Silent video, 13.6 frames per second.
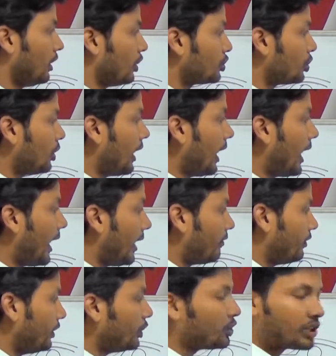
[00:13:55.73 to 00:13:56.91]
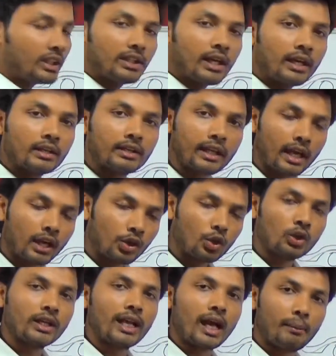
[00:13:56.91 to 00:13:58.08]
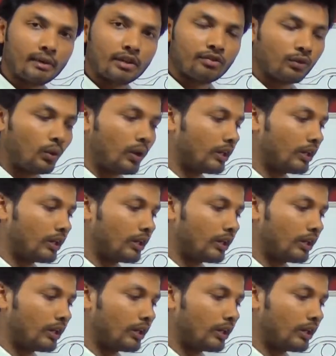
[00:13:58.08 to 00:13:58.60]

So using that, they control the laminar flow,